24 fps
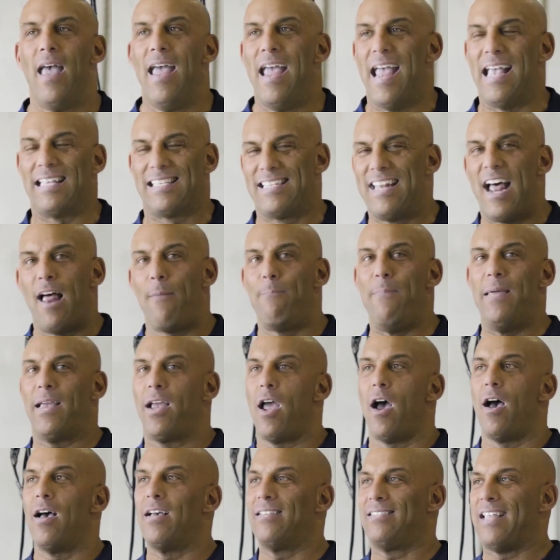It's not
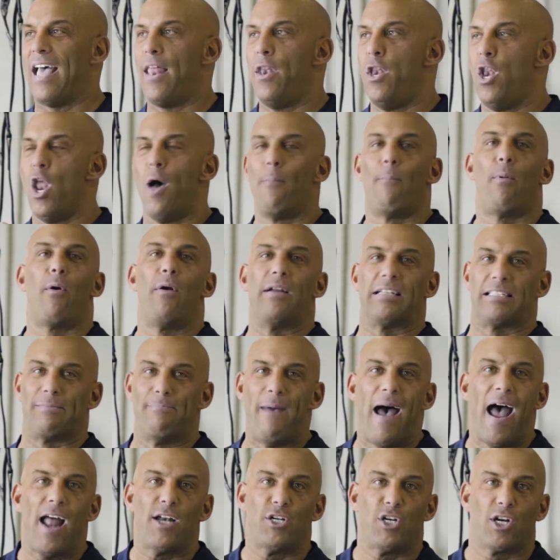because that number is
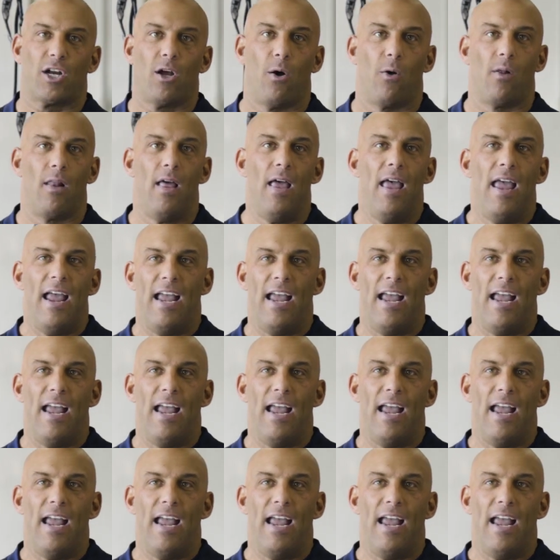magical.